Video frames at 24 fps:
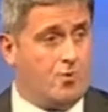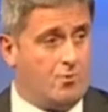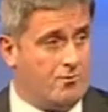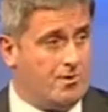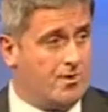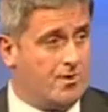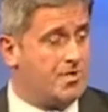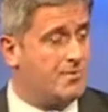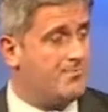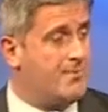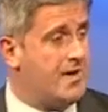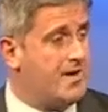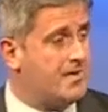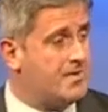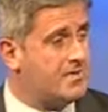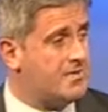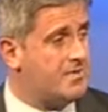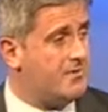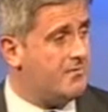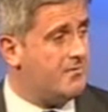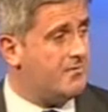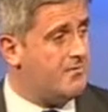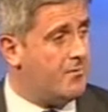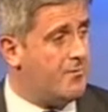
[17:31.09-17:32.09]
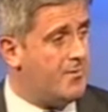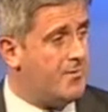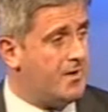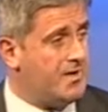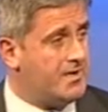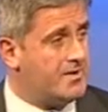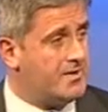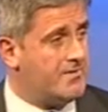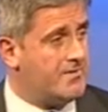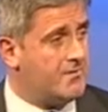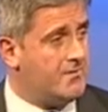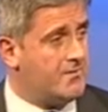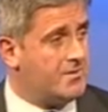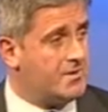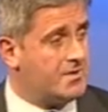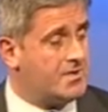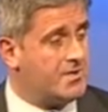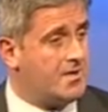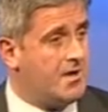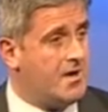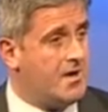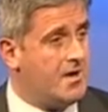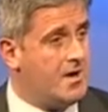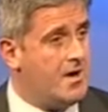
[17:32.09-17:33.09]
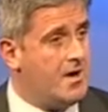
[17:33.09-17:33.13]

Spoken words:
one would expect from a police force.